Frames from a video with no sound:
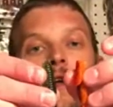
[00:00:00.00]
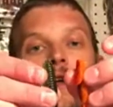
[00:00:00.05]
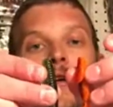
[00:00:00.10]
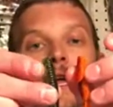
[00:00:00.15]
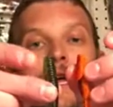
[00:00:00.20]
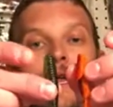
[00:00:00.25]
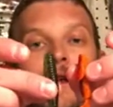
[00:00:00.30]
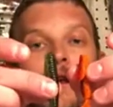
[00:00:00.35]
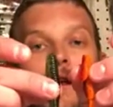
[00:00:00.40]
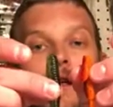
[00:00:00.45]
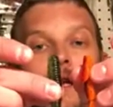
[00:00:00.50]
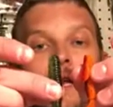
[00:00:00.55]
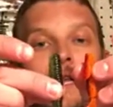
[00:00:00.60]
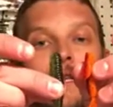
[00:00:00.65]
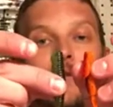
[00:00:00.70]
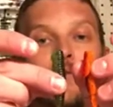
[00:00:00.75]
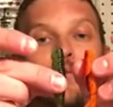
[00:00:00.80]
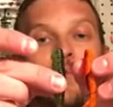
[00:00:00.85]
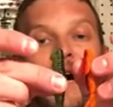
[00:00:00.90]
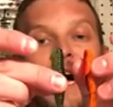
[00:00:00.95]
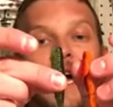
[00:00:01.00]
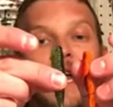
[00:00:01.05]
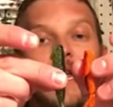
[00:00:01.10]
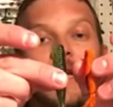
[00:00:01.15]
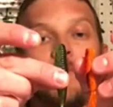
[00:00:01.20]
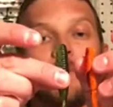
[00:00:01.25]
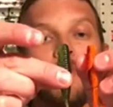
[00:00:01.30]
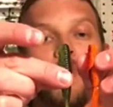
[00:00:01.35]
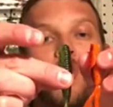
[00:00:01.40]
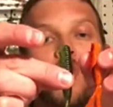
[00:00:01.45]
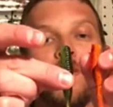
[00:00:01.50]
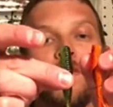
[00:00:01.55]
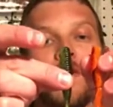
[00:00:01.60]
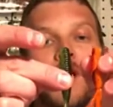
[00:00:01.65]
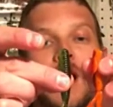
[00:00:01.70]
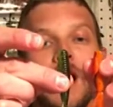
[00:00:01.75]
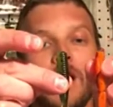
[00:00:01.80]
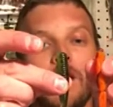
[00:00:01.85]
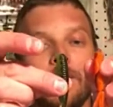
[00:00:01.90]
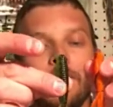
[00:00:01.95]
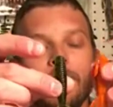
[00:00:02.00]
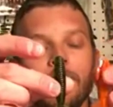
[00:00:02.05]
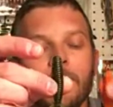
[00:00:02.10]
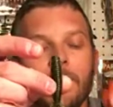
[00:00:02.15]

in its body profile.